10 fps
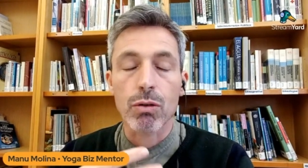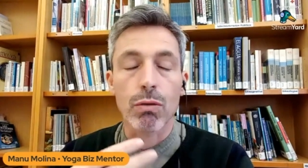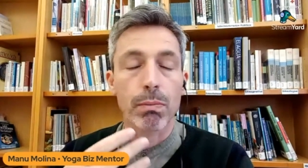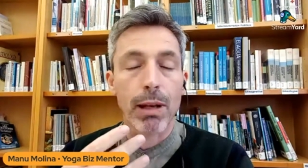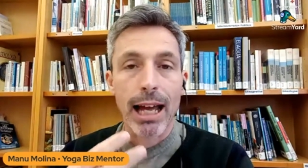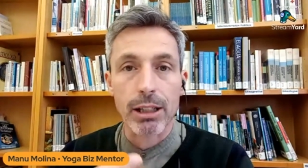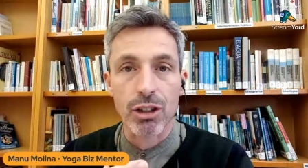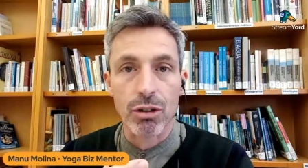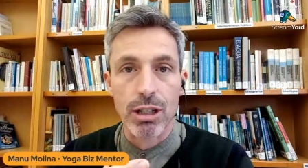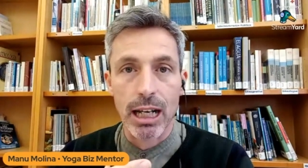to plan
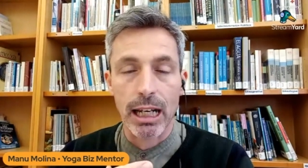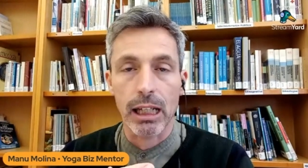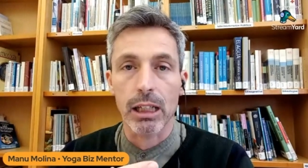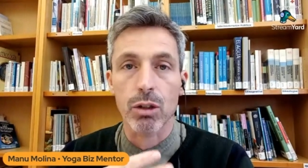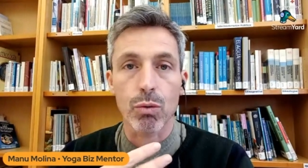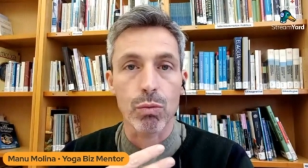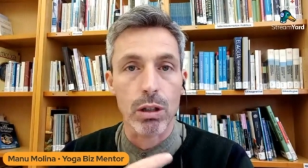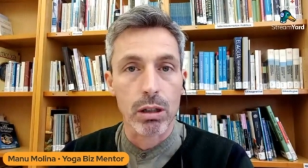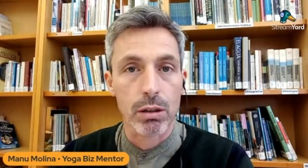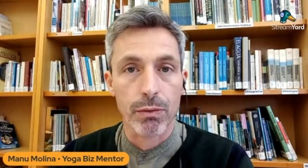your day, to
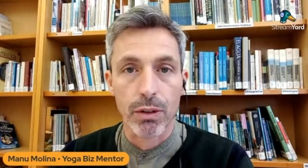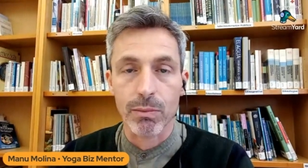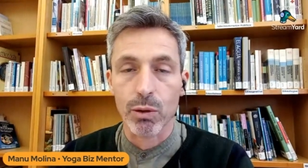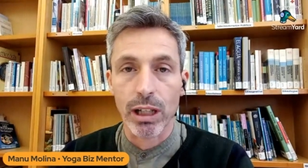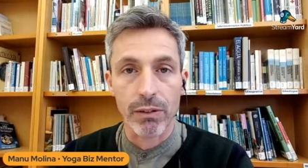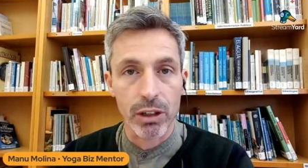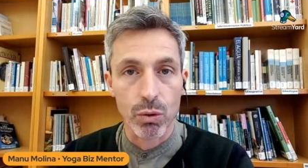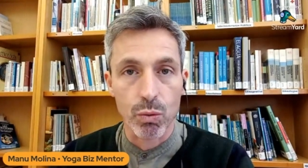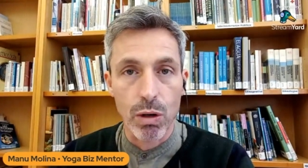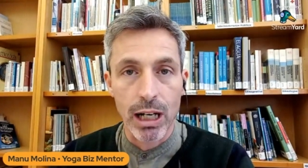work from wherever
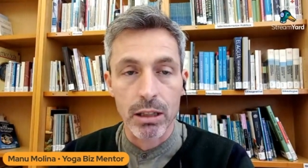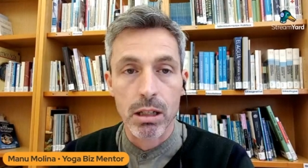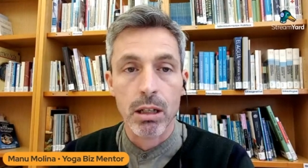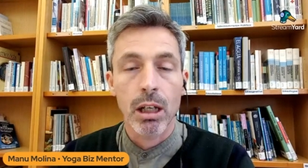you want.